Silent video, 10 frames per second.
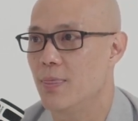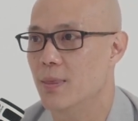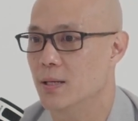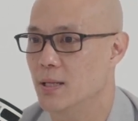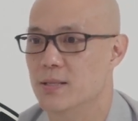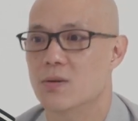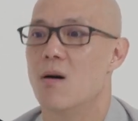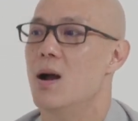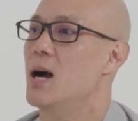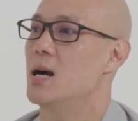the
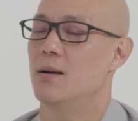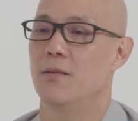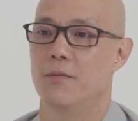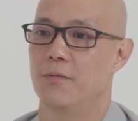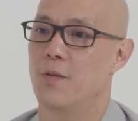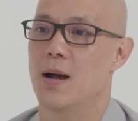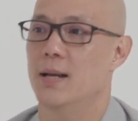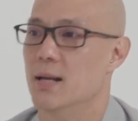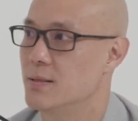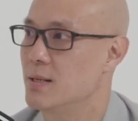entire
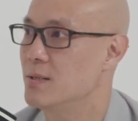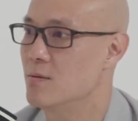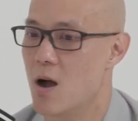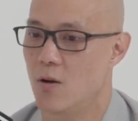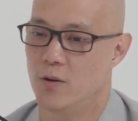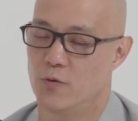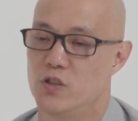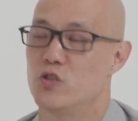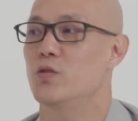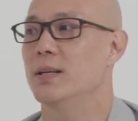finance is not
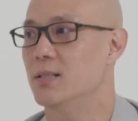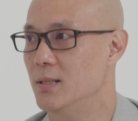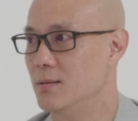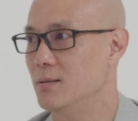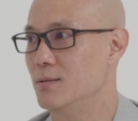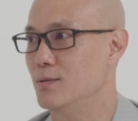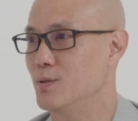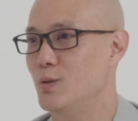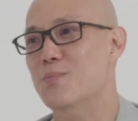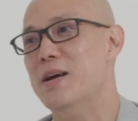restricted
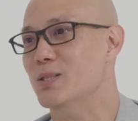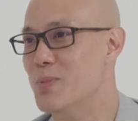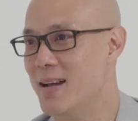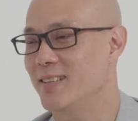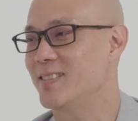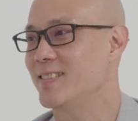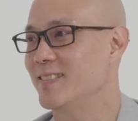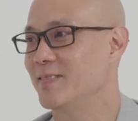to the major banks.